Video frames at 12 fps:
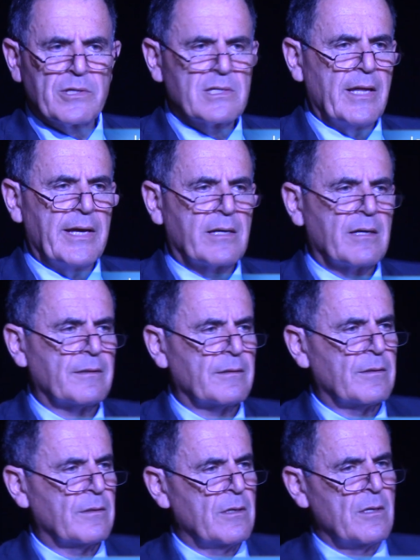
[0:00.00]
was like
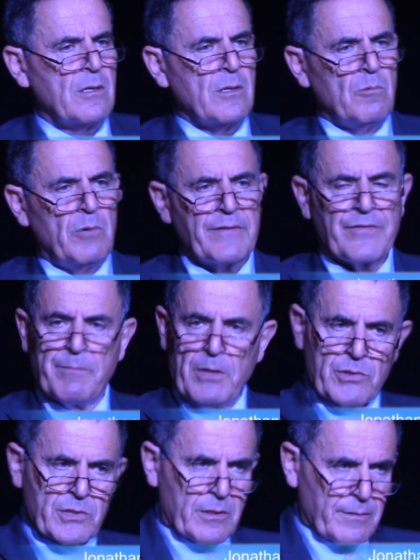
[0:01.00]
one of the
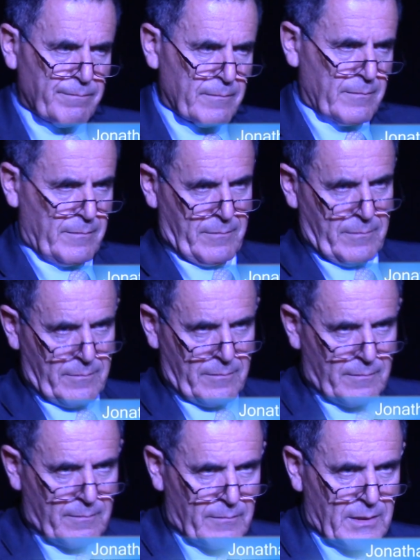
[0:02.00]
most
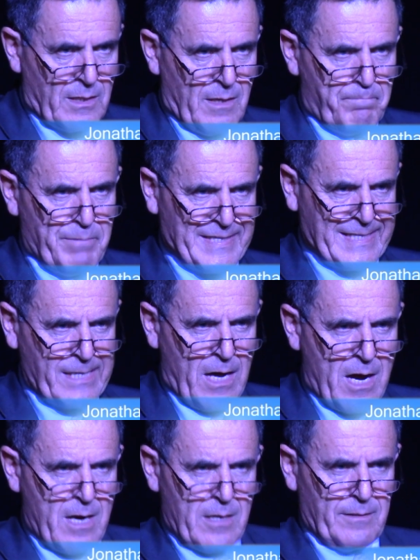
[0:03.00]

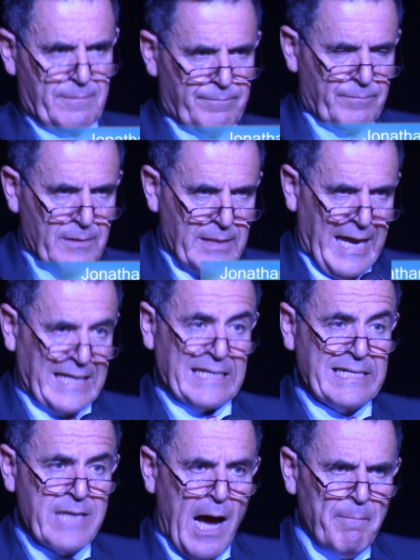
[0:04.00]
bizarre
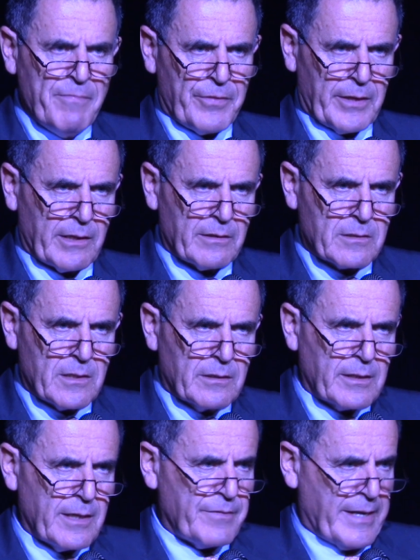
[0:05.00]
and dumb things,
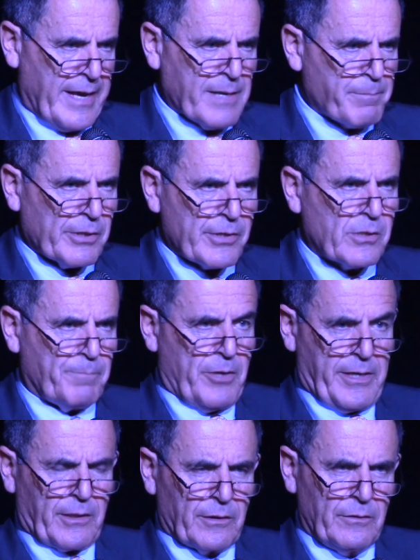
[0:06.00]
okay, that any political
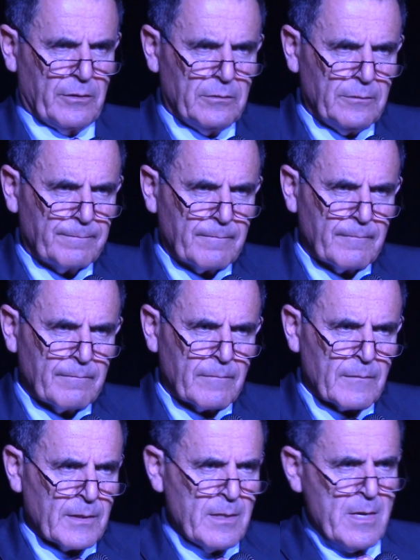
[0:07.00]
party could do,
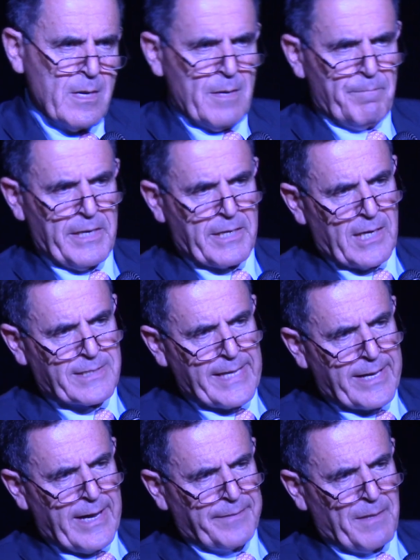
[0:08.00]
because
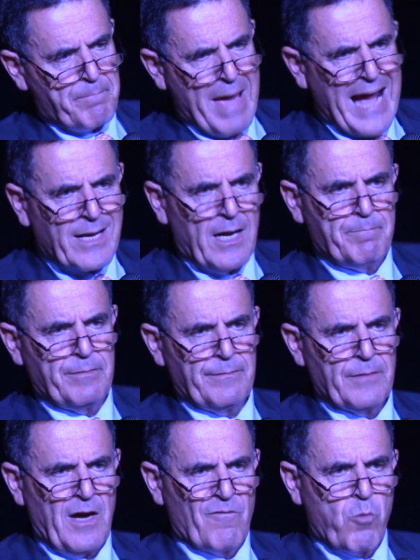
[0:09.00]
they got the
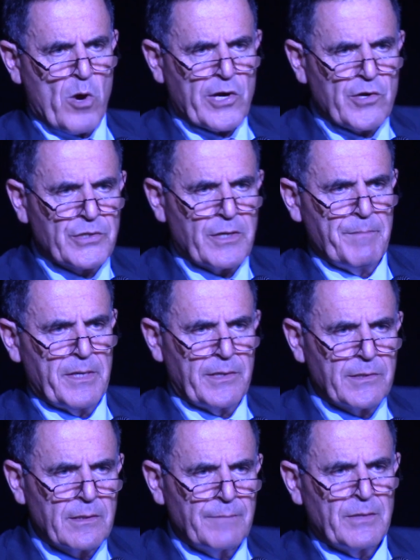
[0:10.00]
backup of workers'
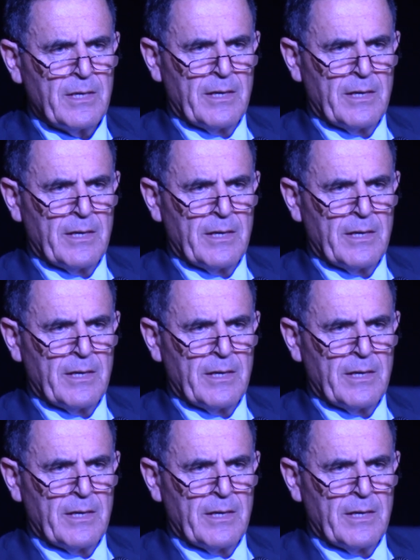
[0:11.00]
committees